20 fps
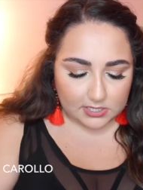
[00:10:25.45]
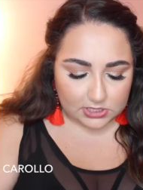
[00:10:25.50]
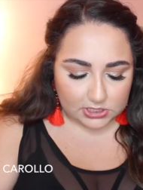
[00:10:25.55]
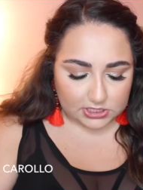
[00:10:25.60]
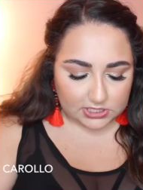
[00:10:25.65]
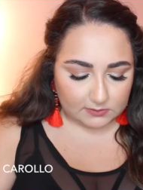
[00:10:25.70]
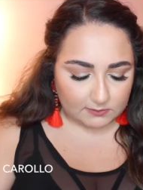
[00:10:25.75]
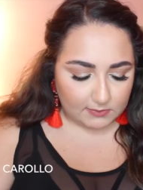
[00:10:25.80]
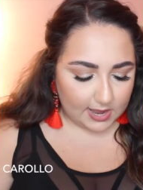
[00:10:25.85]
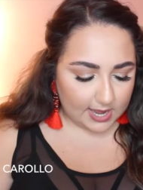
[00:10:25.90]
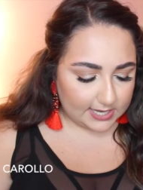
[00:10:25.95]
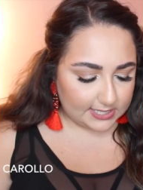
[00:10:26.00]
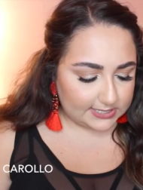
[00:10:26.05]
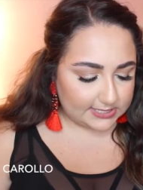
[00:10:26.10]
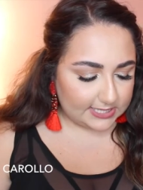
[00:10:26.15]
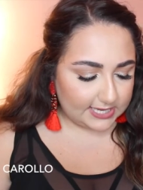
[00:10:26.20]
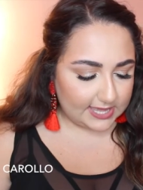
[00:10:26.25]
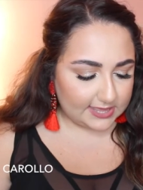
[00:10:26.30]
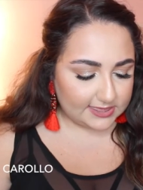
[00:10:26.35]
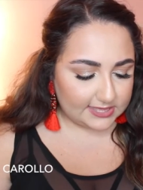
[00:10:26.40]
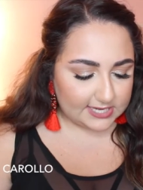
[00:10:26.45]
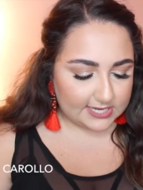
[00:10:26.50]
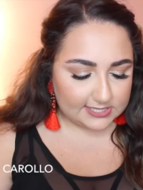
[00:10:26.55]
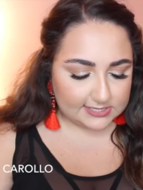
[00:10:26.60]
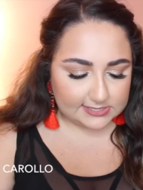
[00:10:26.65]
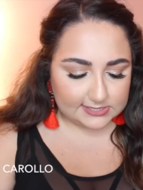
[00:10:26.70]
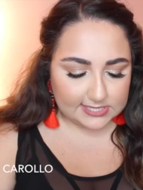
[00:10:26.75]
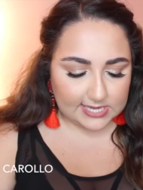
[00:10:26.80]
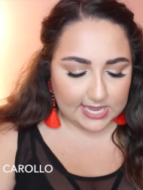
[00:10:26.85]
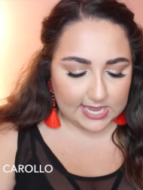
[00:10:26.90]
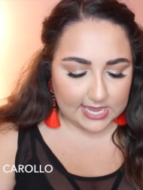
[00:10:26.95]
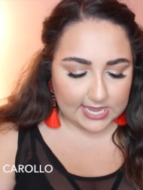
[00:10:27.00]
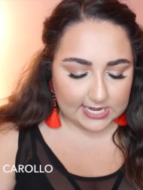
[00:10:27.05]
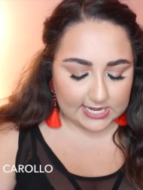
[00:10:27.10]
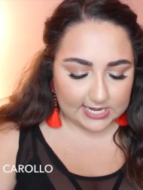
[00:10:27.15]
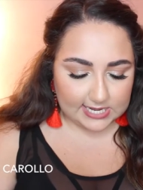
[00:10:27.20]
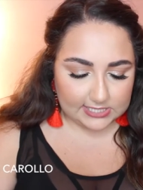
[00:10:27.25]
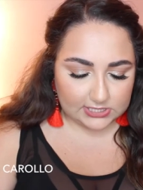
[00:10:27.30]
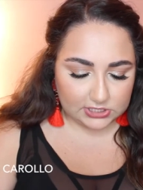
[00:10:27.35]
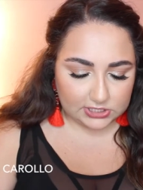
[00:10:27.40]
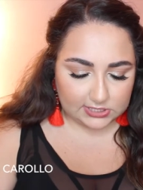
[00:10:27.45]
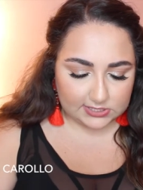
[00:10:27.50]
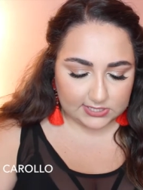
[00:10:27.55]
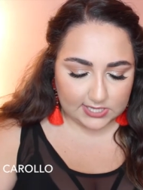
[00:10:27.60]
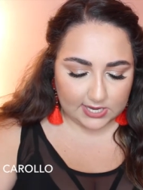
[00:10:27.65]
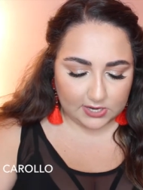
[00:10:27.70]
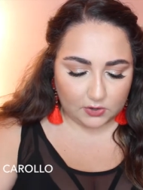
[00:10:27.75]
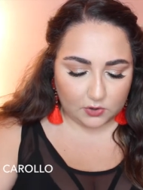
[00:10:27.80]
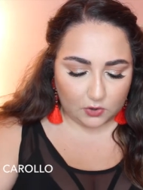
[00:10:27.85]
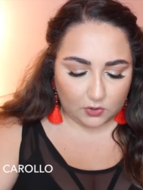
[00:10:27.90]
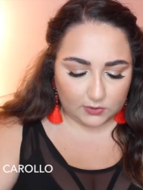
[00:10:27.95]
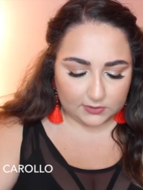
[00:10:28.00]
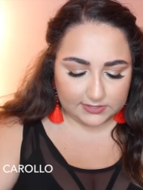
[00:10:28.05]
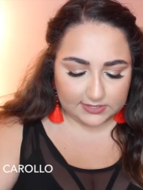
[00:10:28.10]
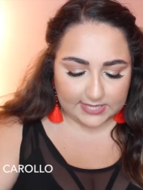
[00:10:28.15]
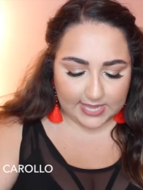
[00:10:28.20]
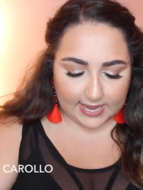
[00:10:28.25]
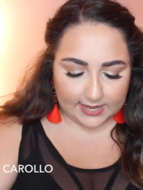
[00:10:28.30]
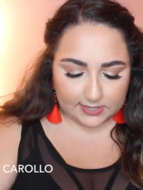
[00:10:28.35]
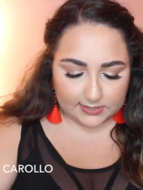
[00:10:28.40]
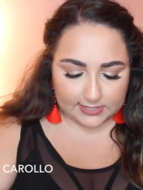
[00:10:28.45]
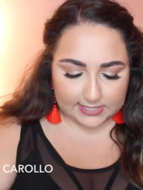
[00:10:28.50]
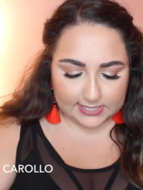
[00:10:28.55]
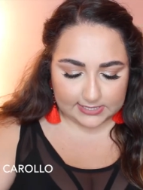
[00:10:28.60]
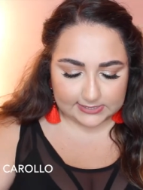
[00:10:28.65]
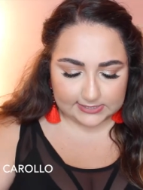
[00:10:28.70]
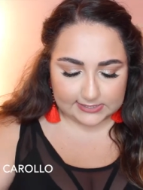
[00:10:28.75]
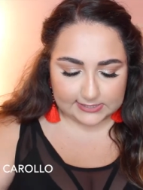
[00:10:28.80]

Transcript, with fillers: She wanted to get this and it is just a gold necklace.